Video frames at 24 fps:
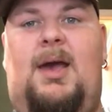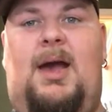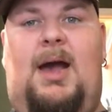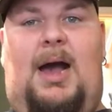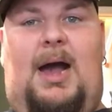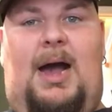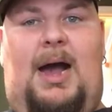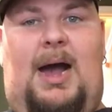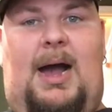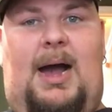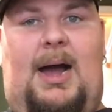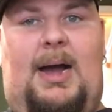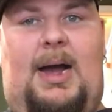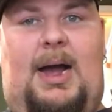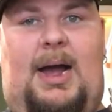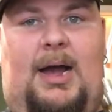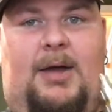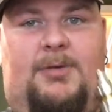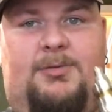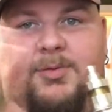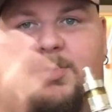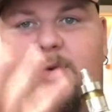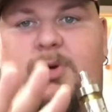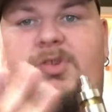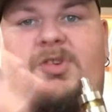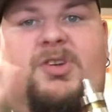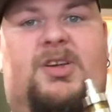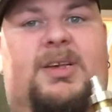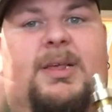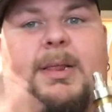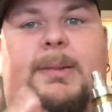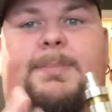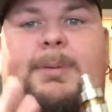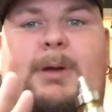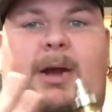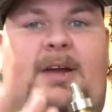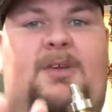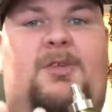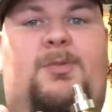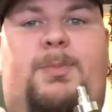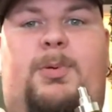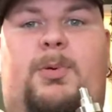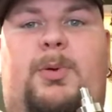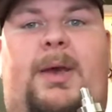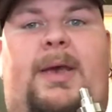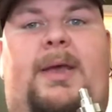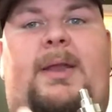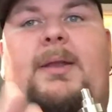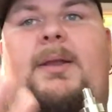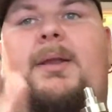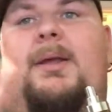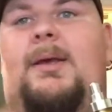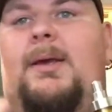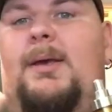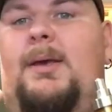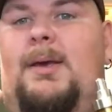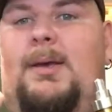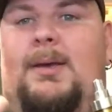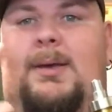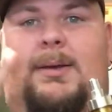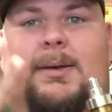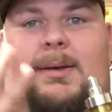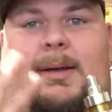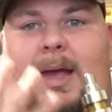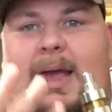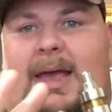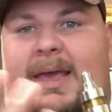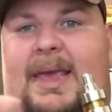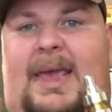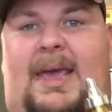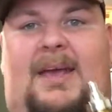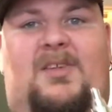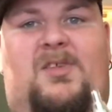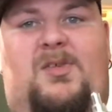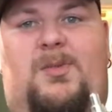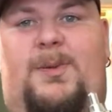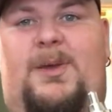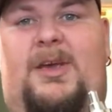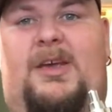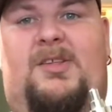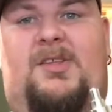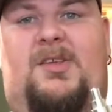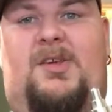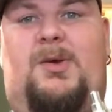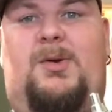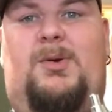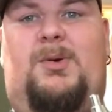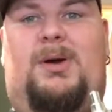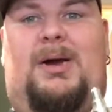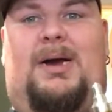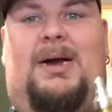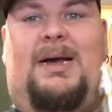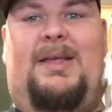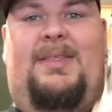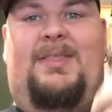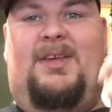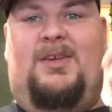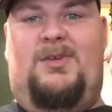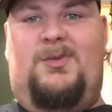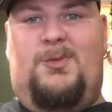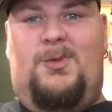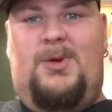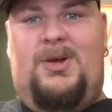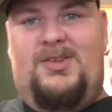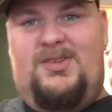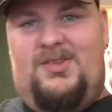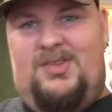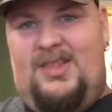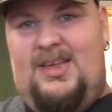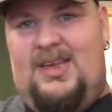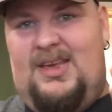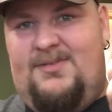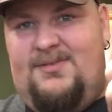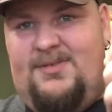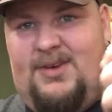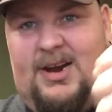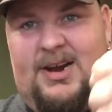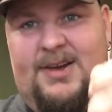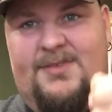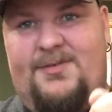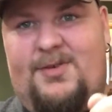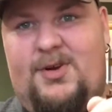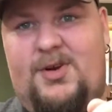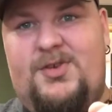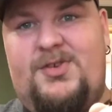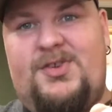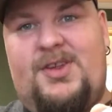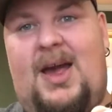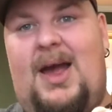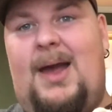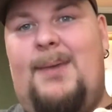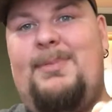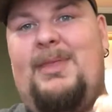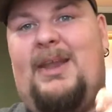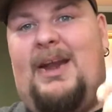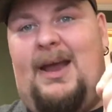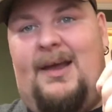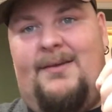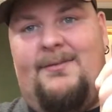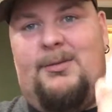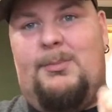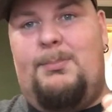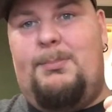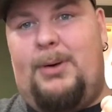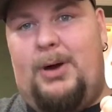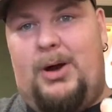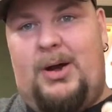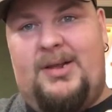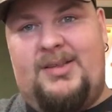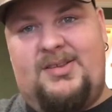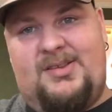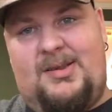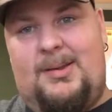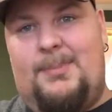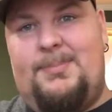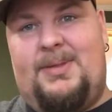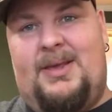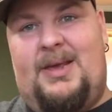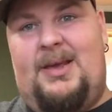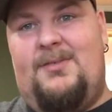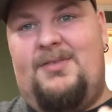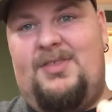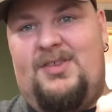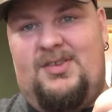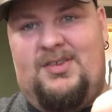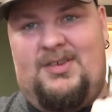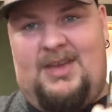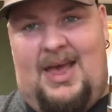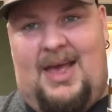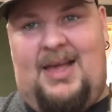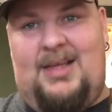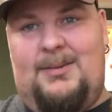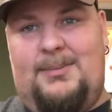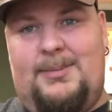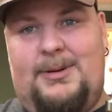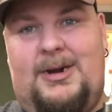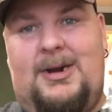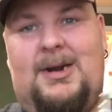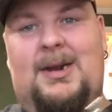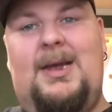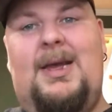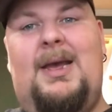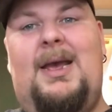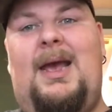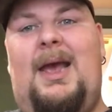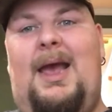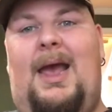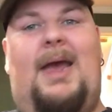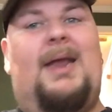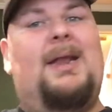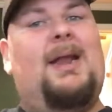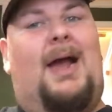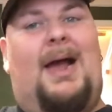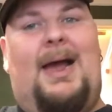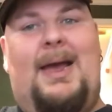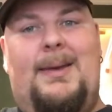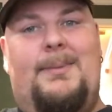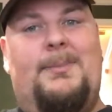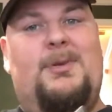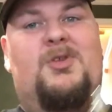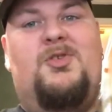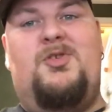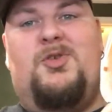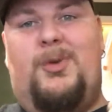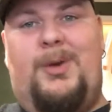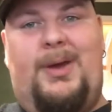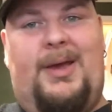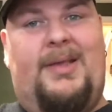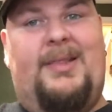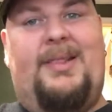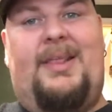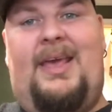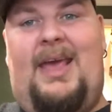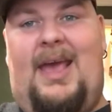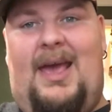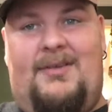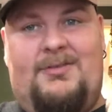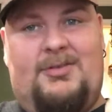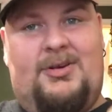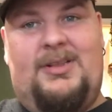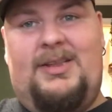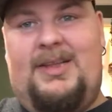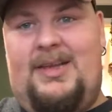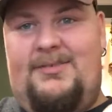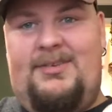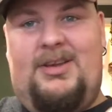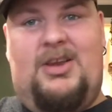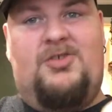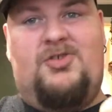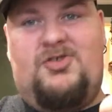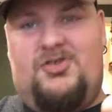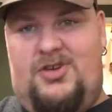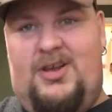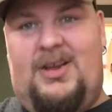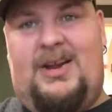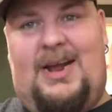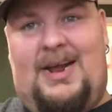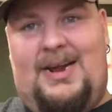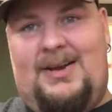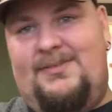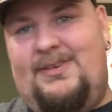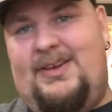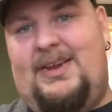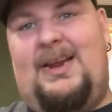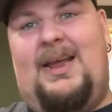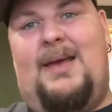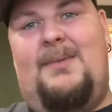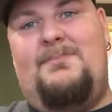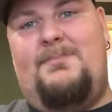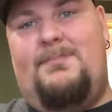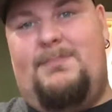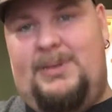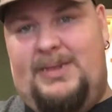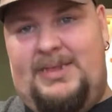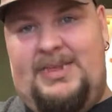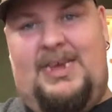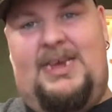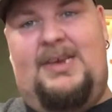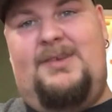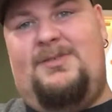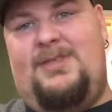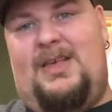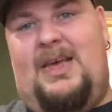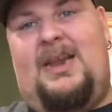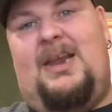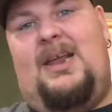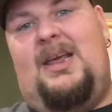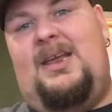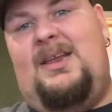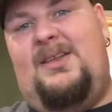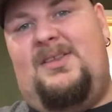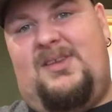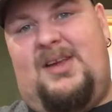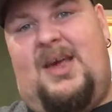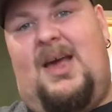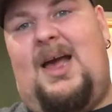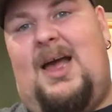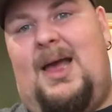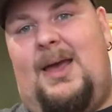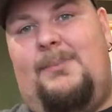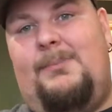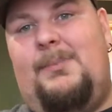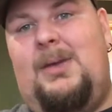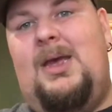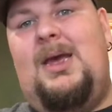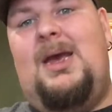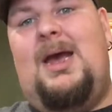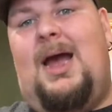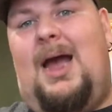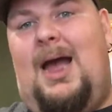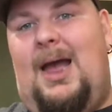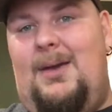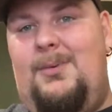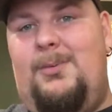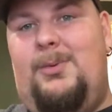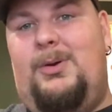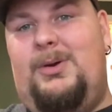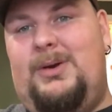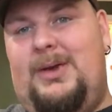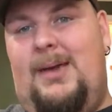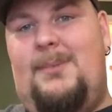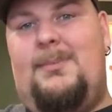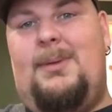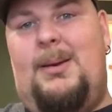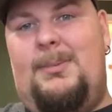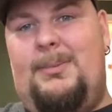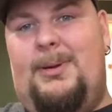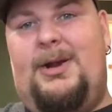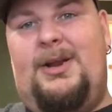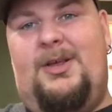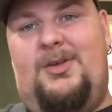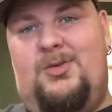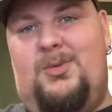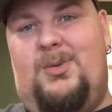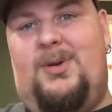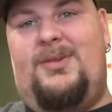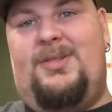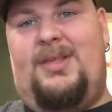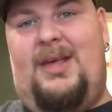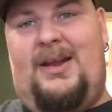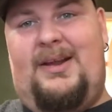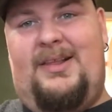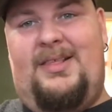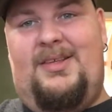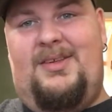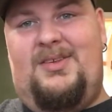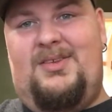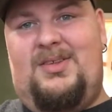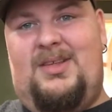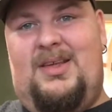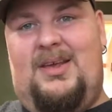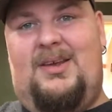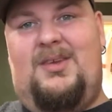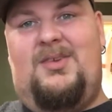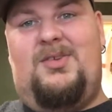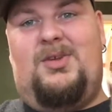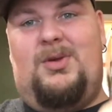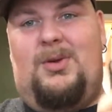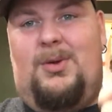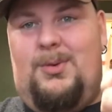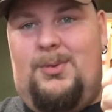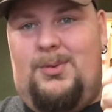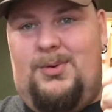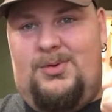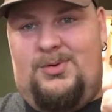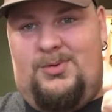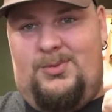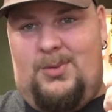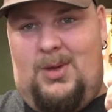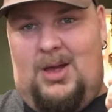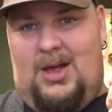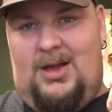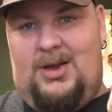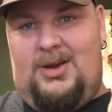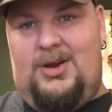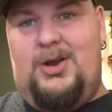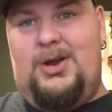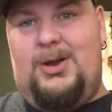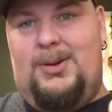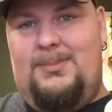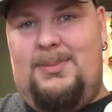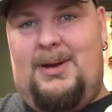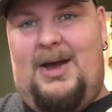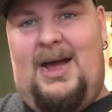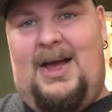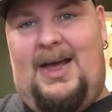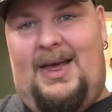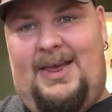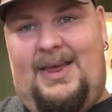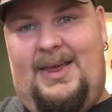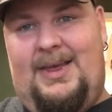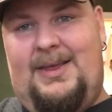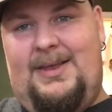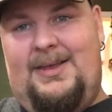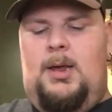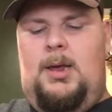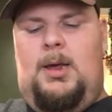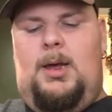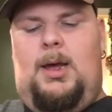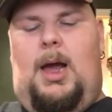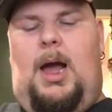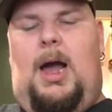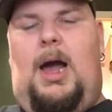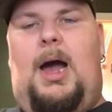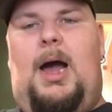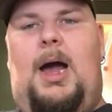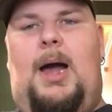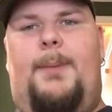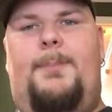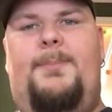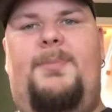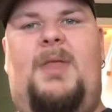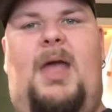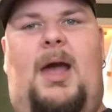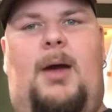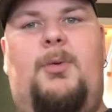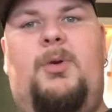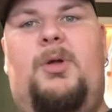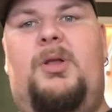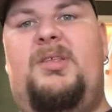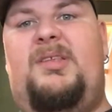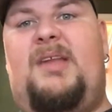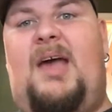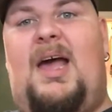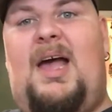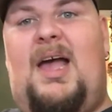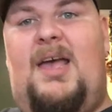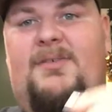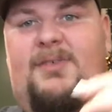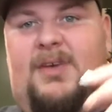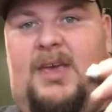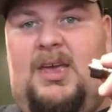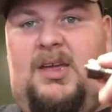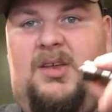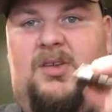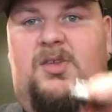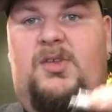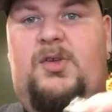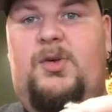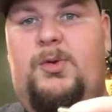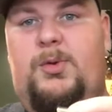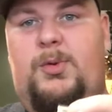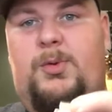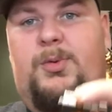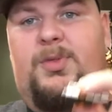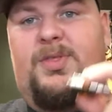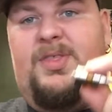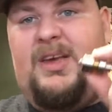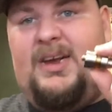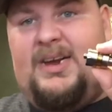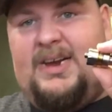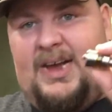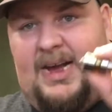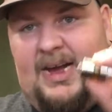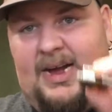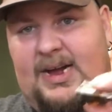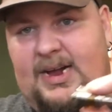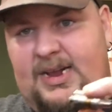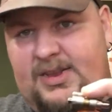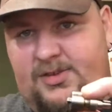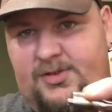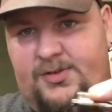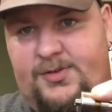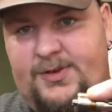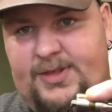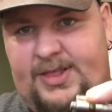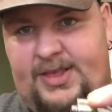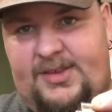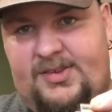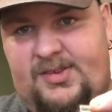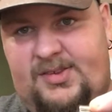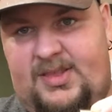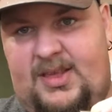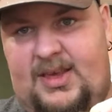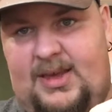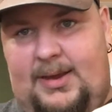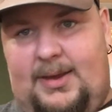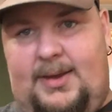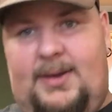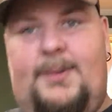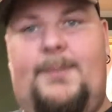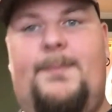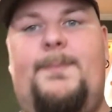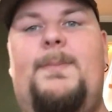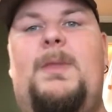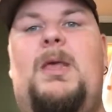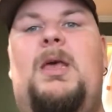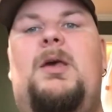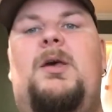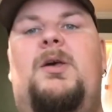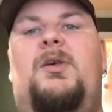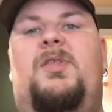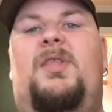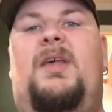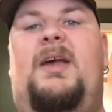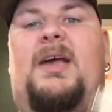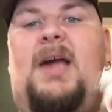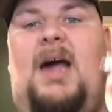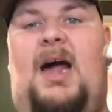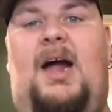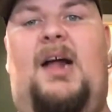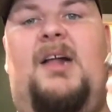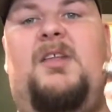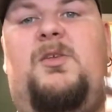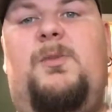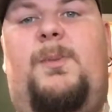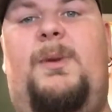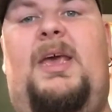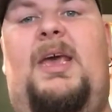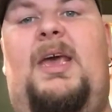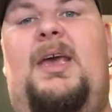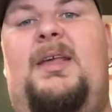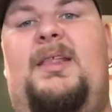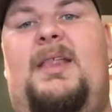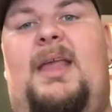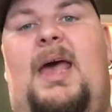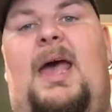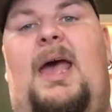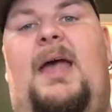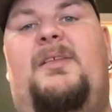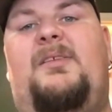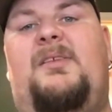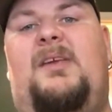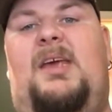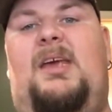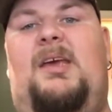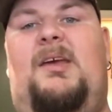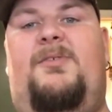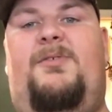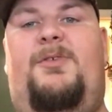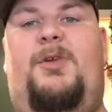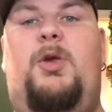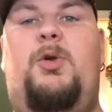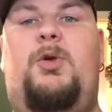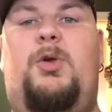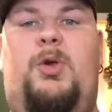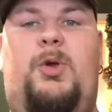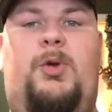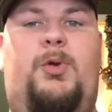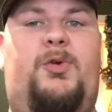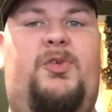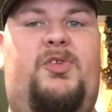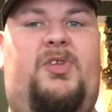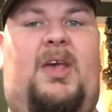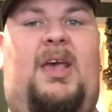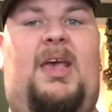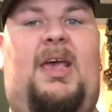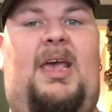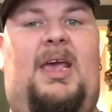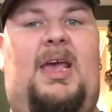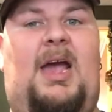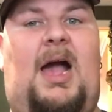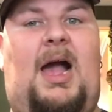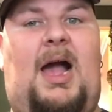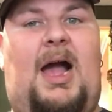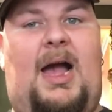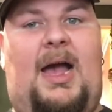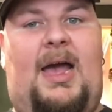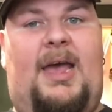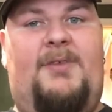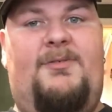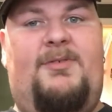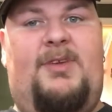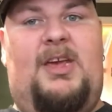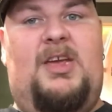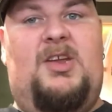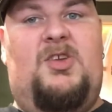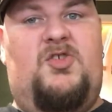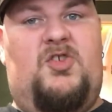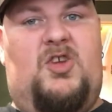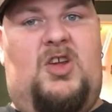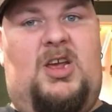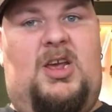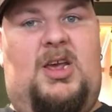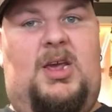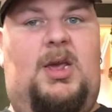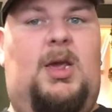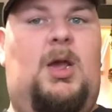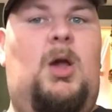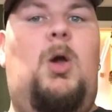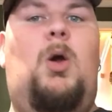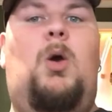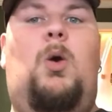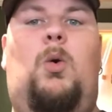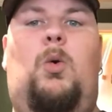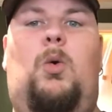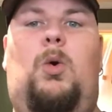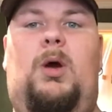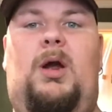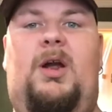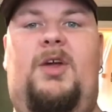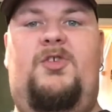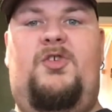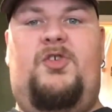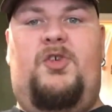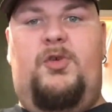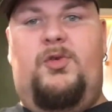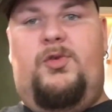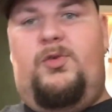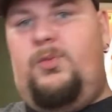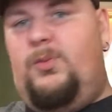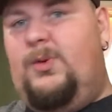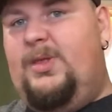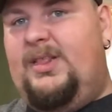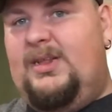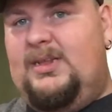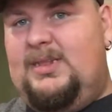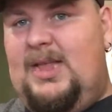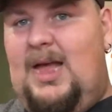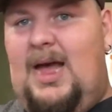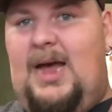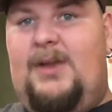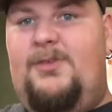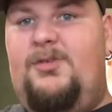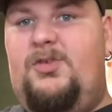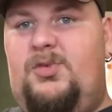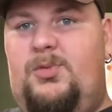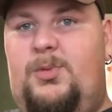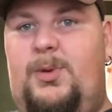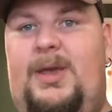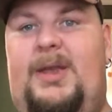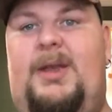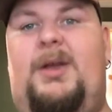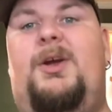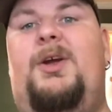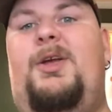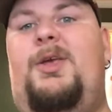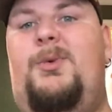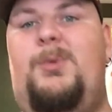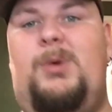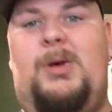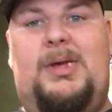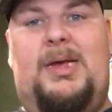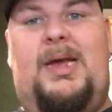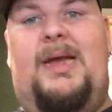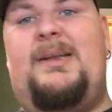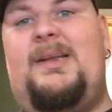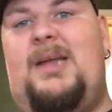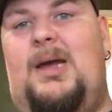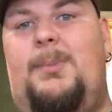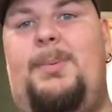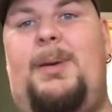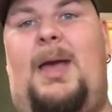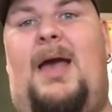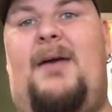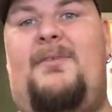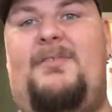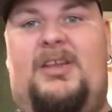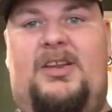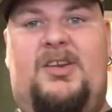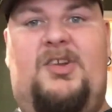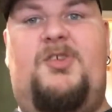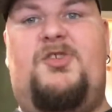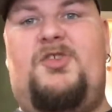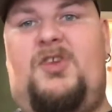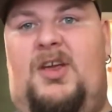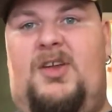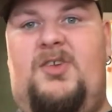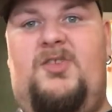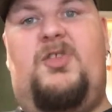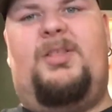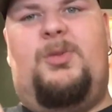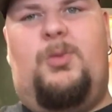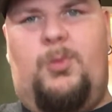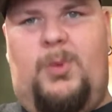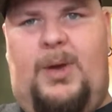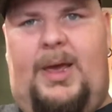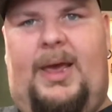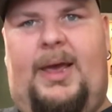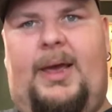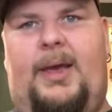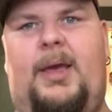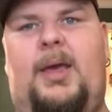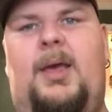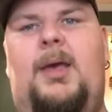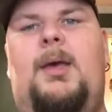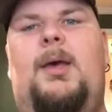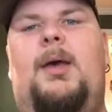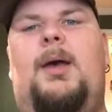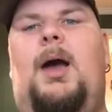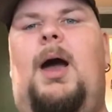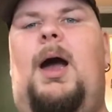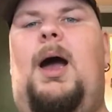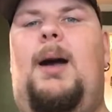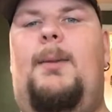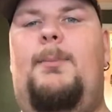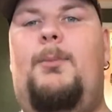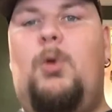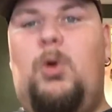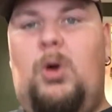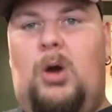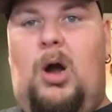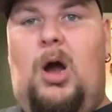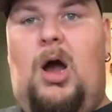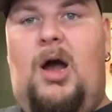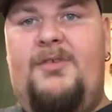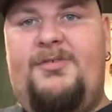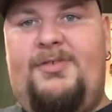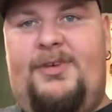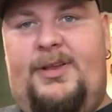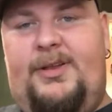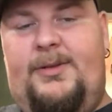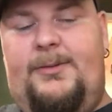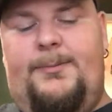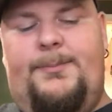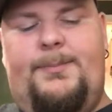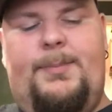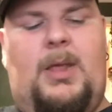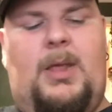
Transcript: Unfortunately, the price point I can't speak to. This was the very first time that I ever bought something of this caliber, and I am enjoying the ever-living shit out of it. And I believe that in time, I will get my money's worth out of this thing, so it was a good buy. Now we'll dive into the cons for this thing. The cons being that if you use a high VG or a juice with a lot of sweetener, you will end up having to change the wick more often.